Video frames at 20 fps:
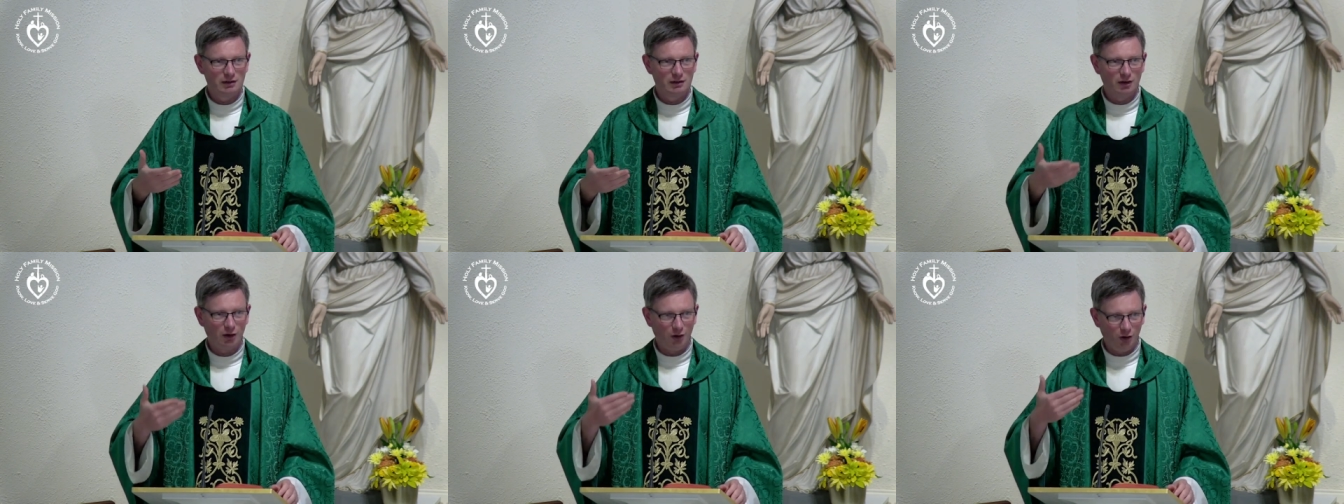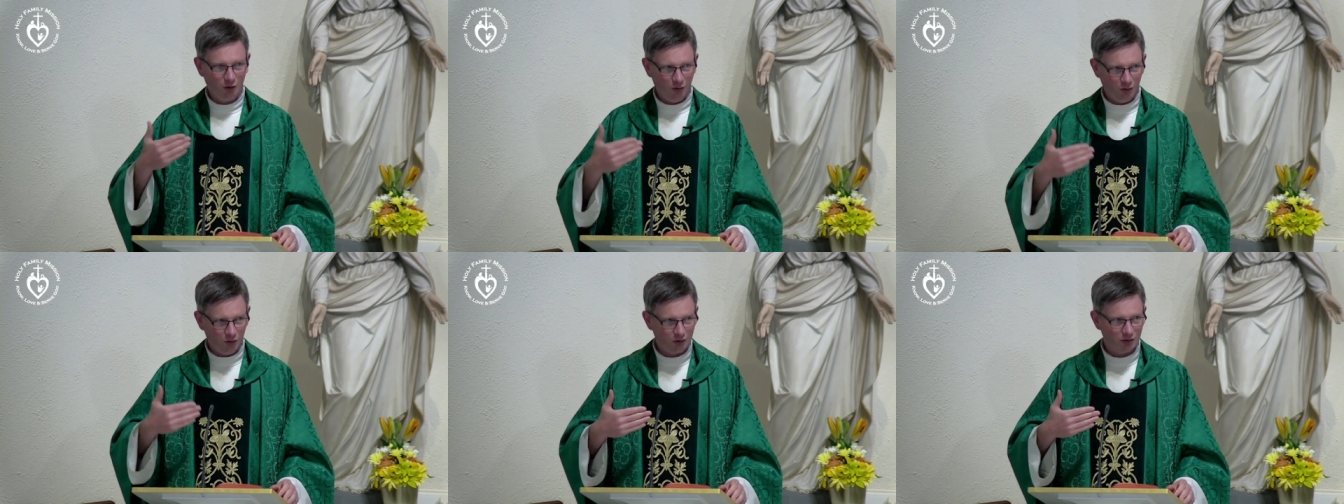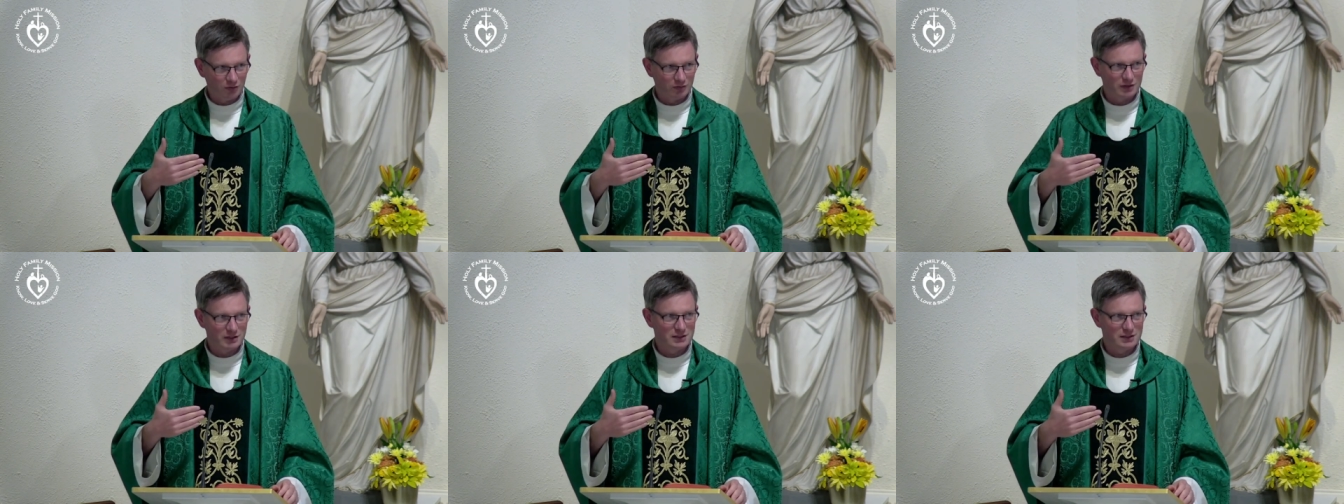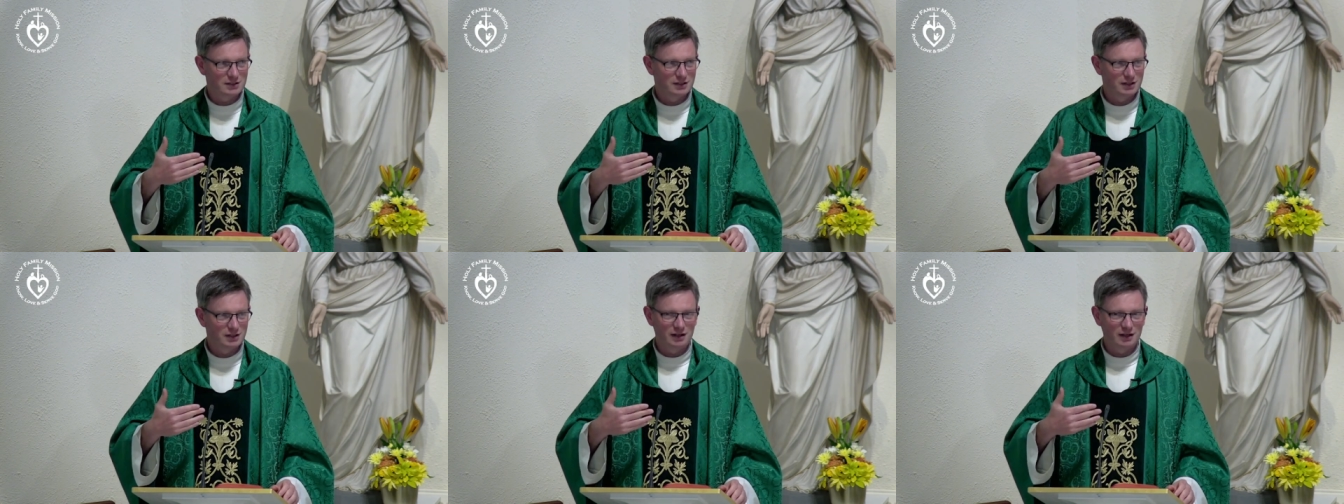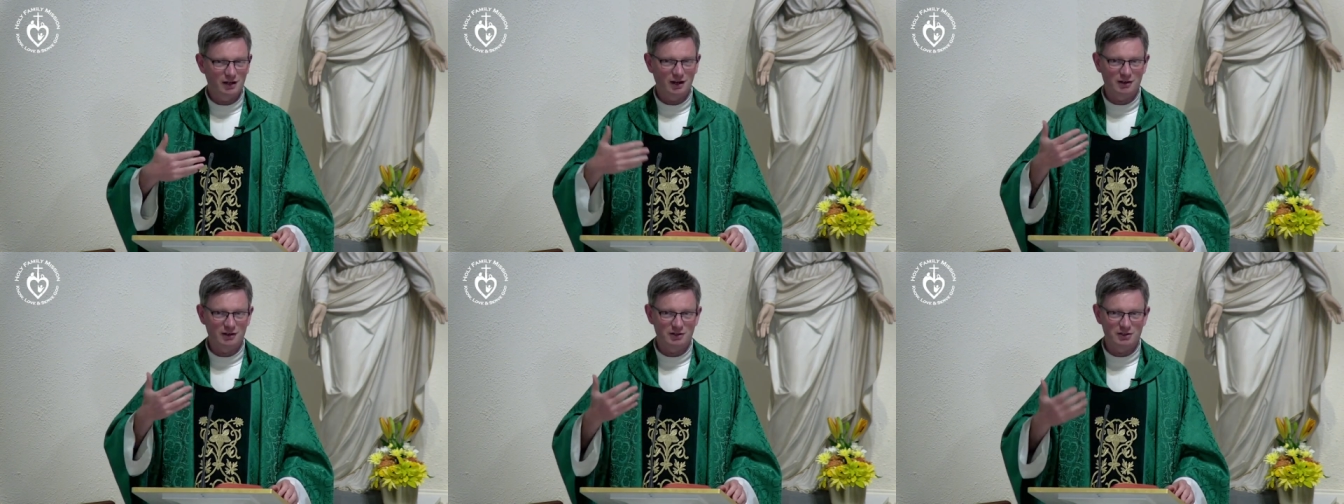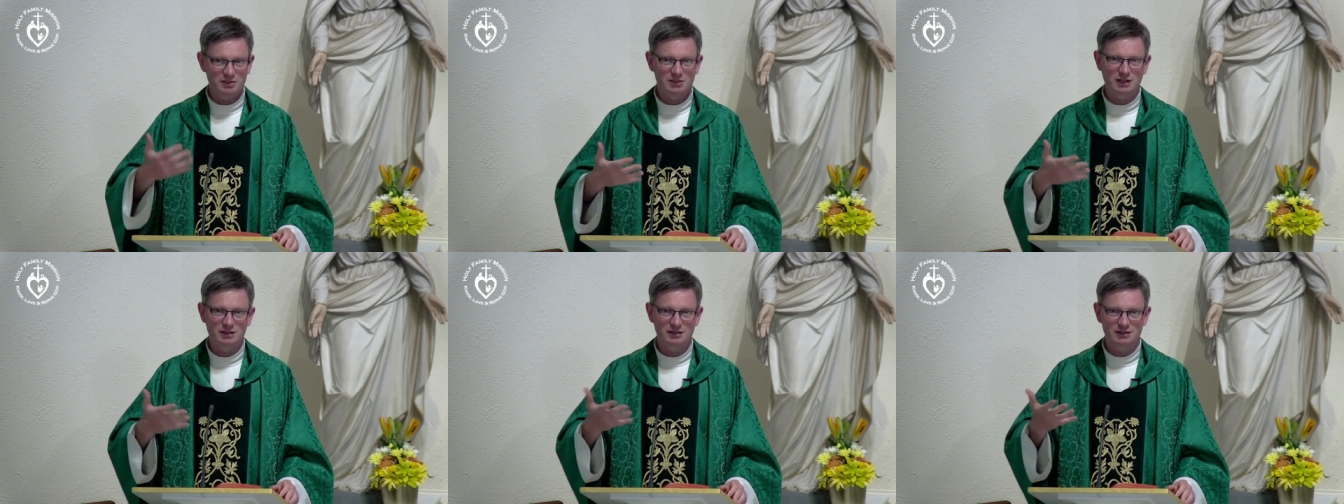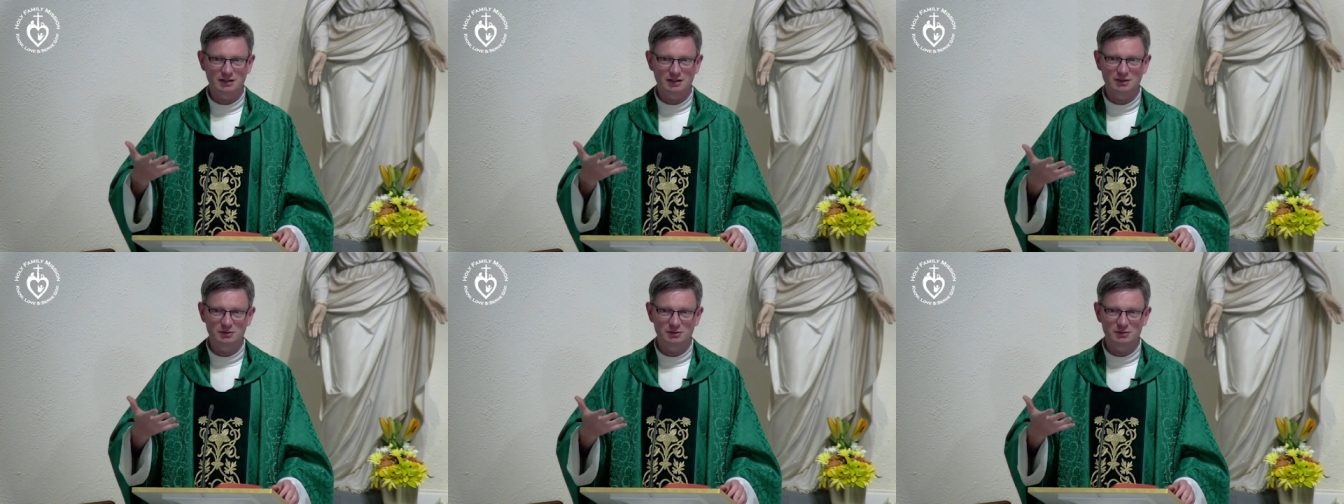All of us are sent
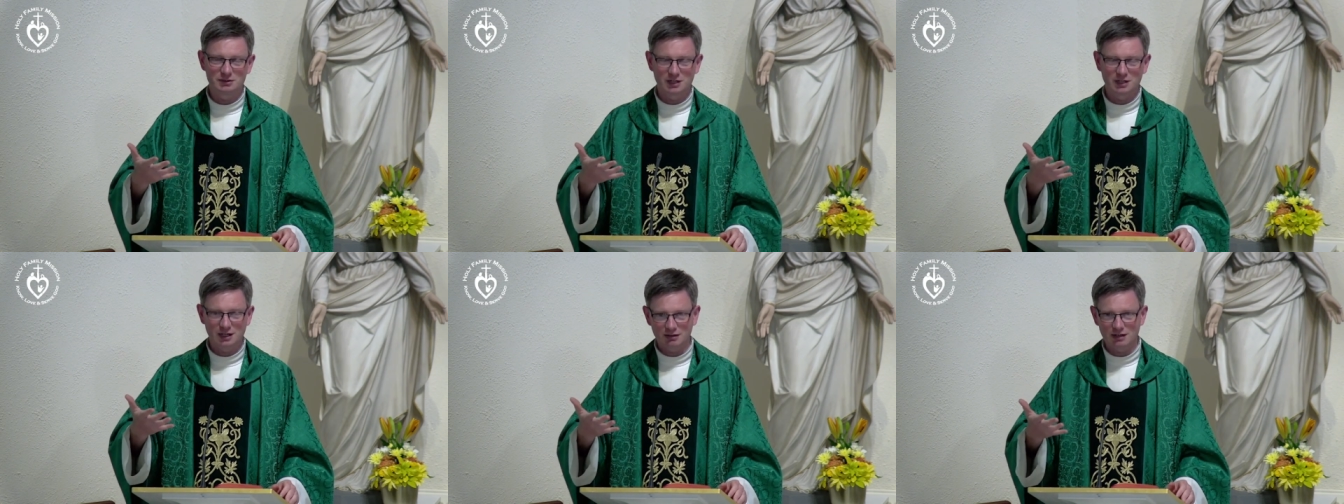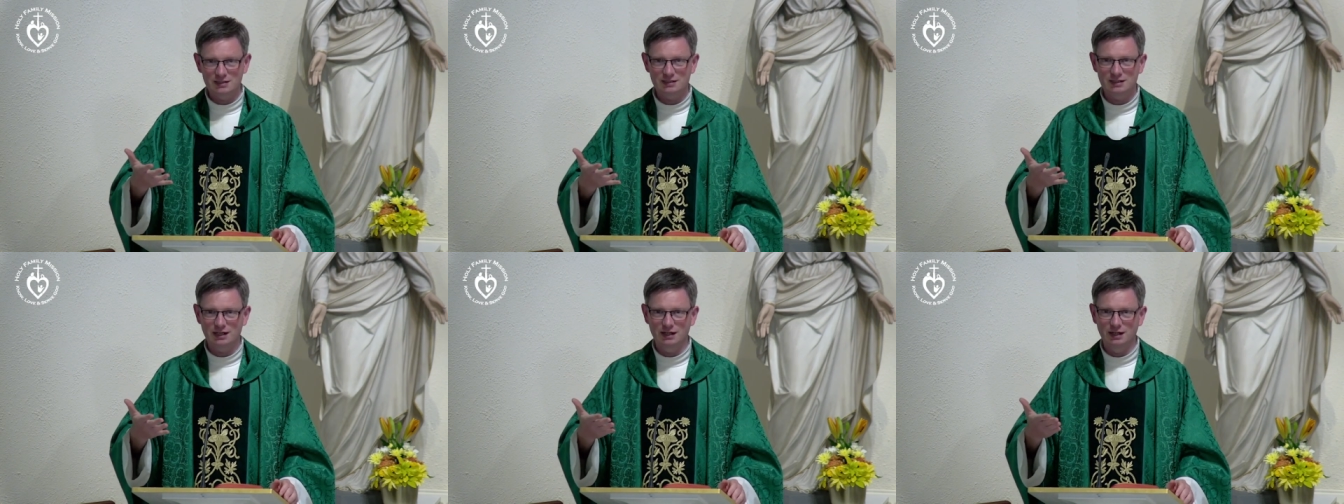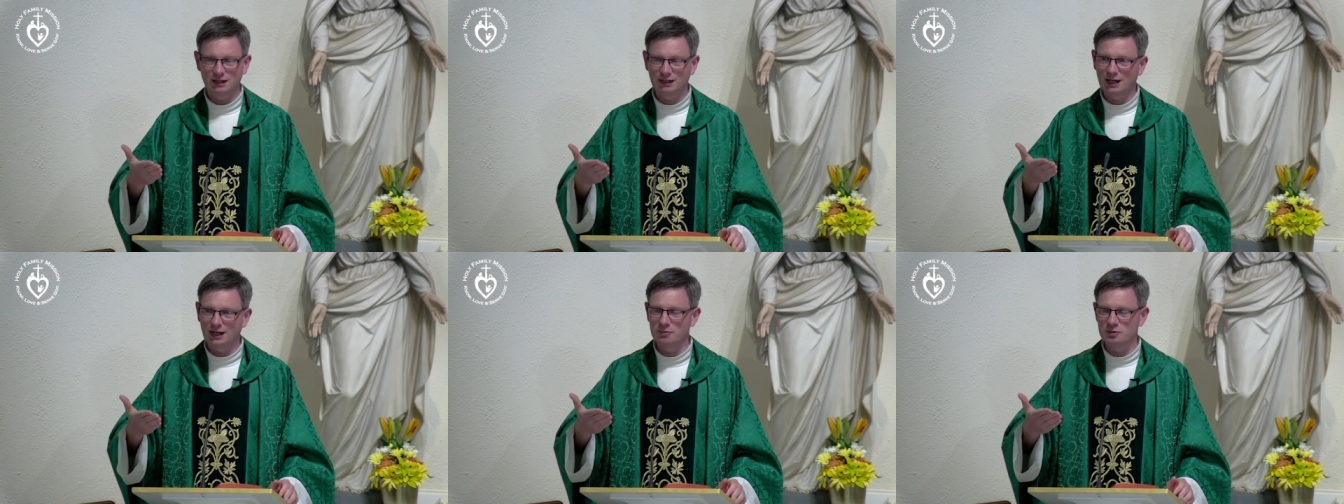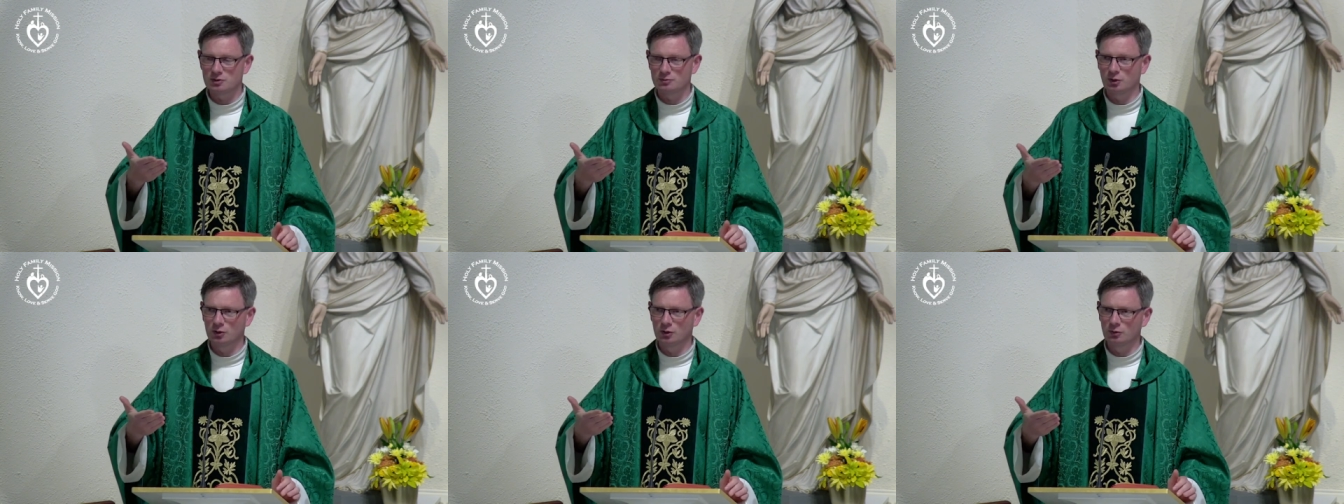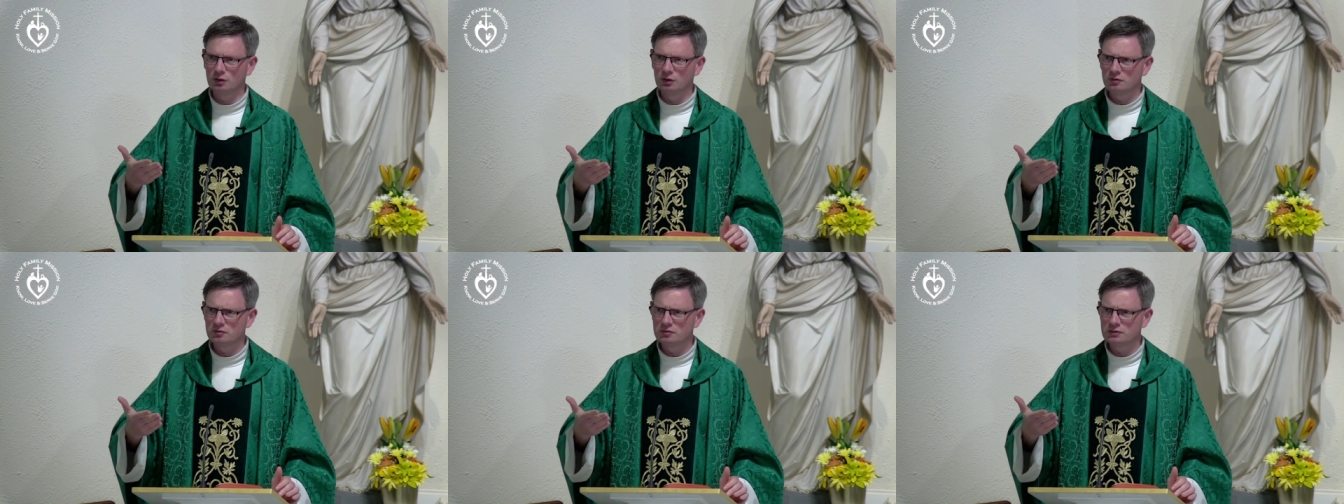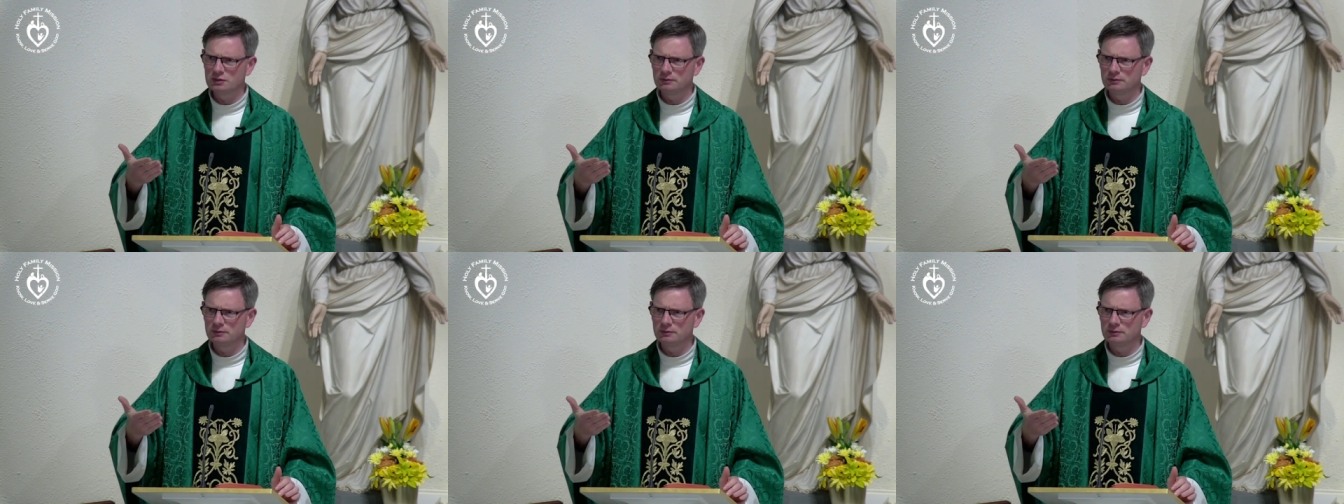out, dare I say, like lambs among wolves.